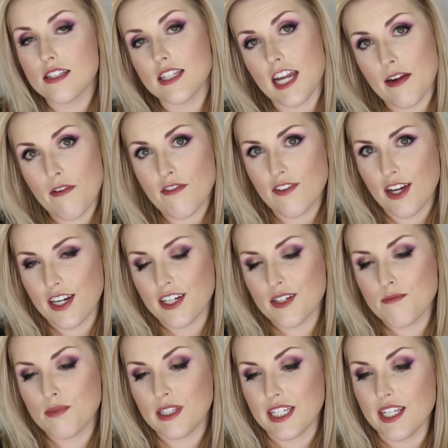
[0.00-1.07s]
our
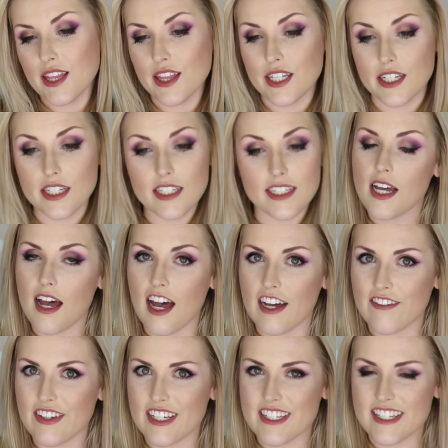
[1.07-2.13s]
complete look.
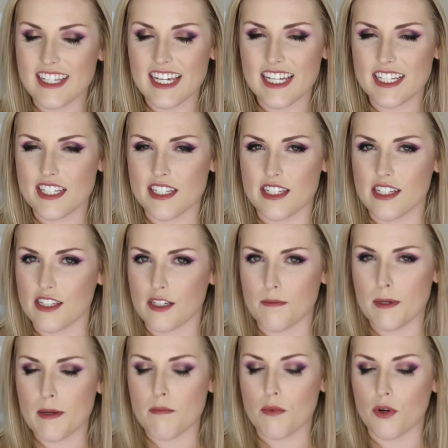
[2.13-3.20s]
Obviously this is a little
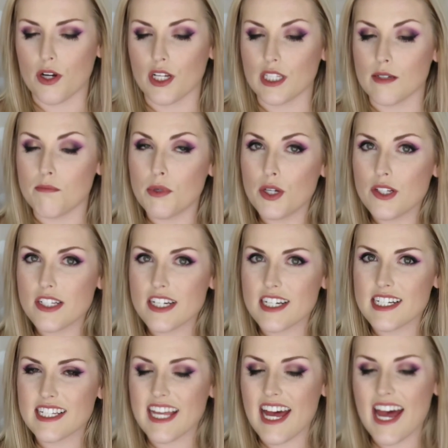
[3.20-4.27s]
bit more on the bolder
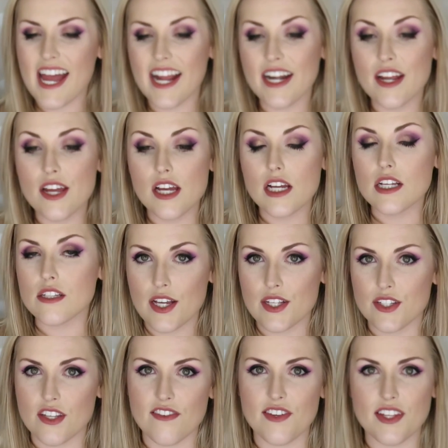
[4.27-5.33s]
side,
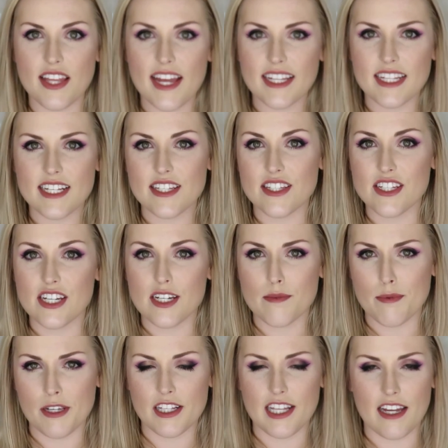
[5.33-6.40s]
so if you like this look
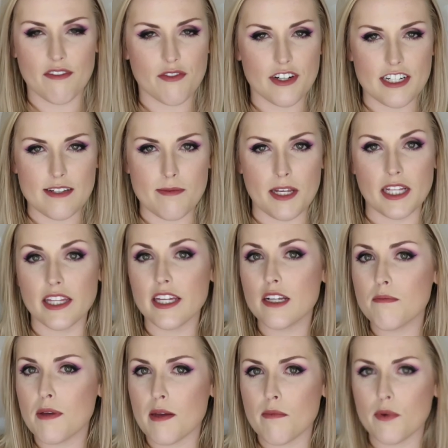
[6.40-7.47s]
but you'd like for it to be a little
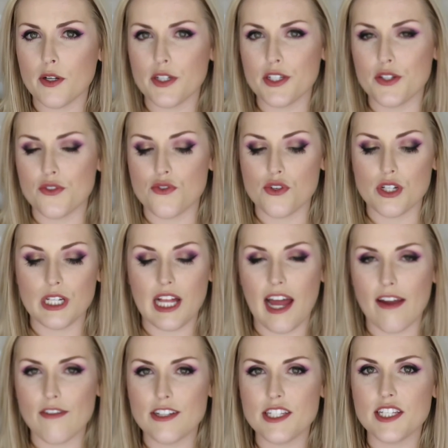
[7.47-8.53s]
bit more neutral,
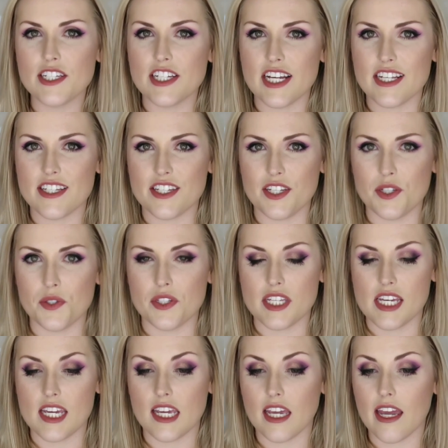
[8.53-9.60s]
I would suggest
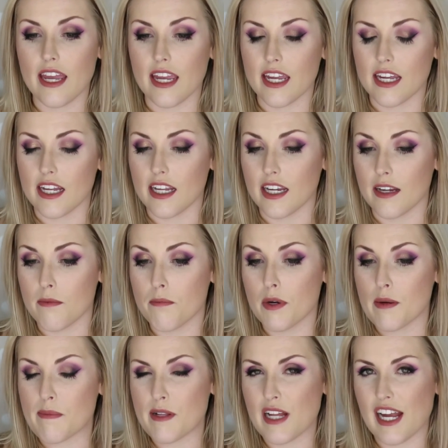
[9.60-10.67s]
using a
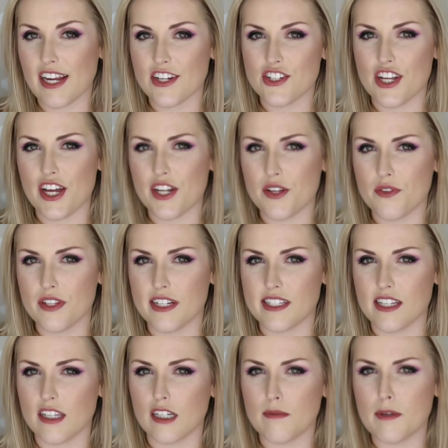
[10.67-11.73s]
purple eyeshadow that's
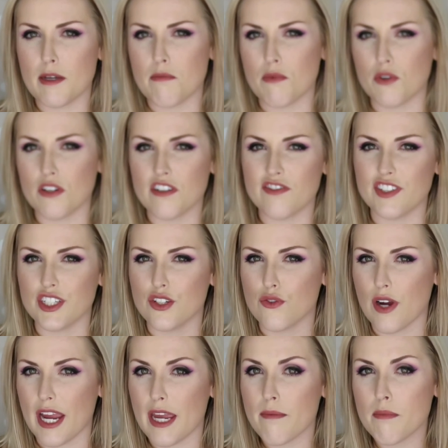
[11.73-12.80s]
a little bit more of a
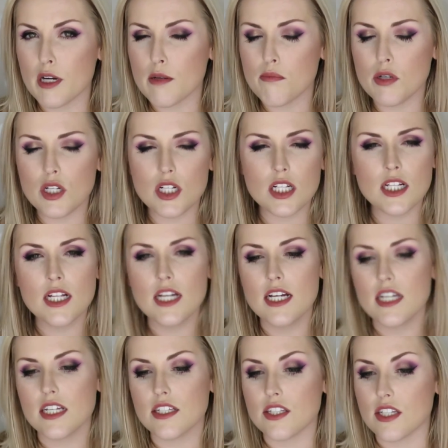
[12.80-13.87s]
gray purple,
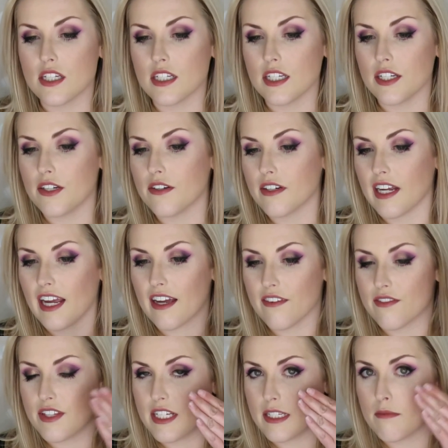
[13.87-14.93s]
so that you don't
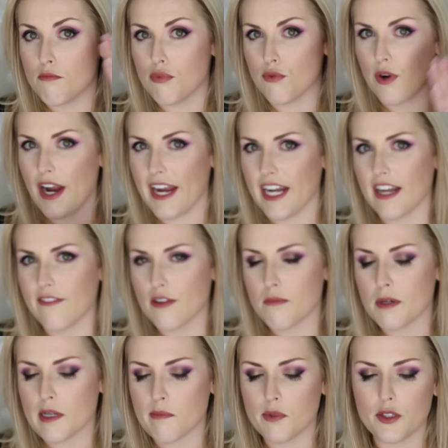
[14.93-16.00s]
have this bright of a
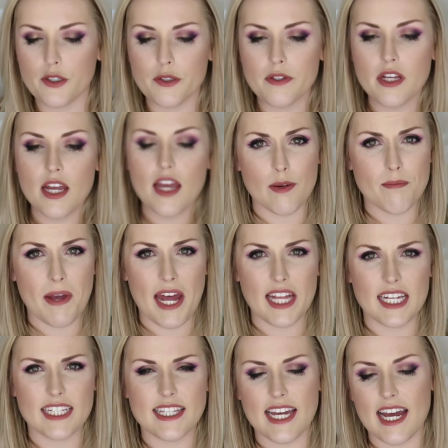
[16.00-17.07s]
purple. One
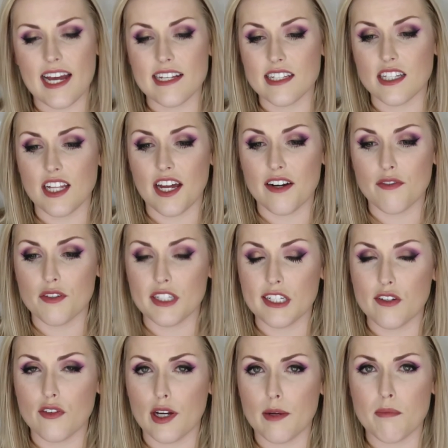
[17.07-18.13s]
palette that has a lot of really
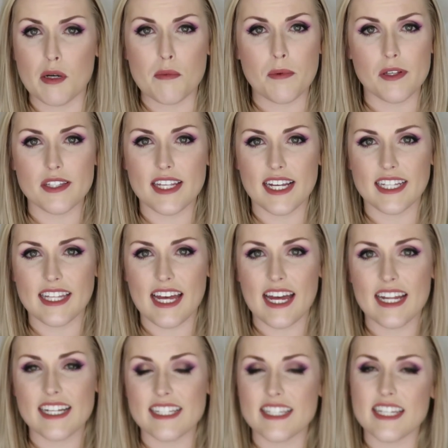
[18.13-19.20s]
great purples like
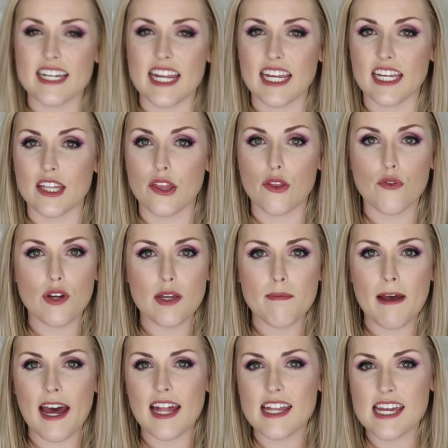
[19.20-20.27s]
that is the Naked 3
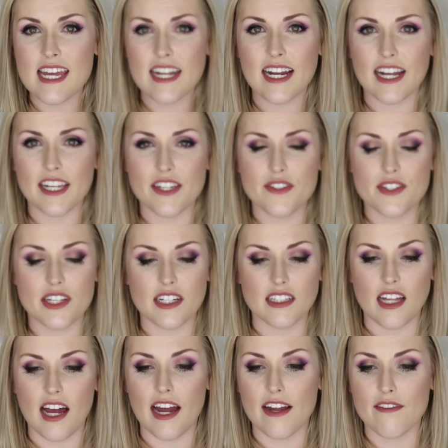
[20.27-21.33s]
palette. I use it a
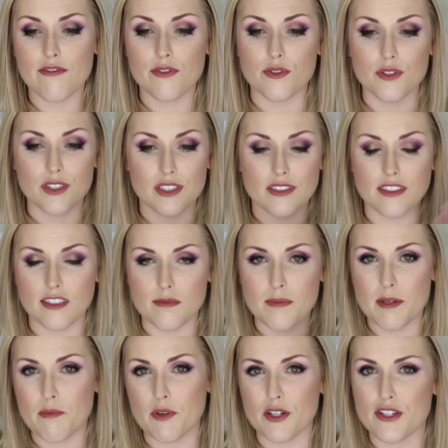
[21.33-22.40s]
lot for a little
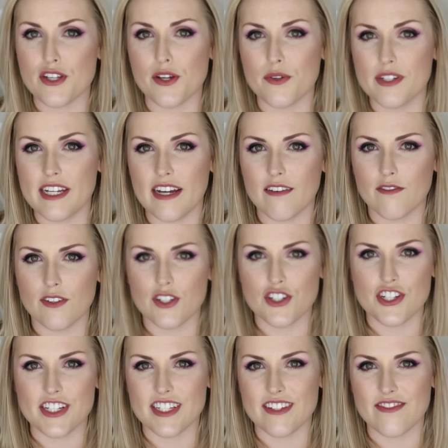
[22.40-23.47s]
bit more toned down
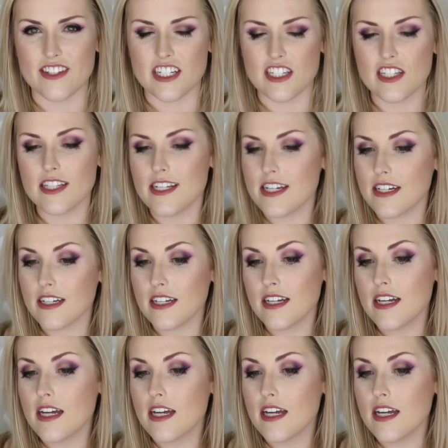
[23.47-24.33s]
versions of this look.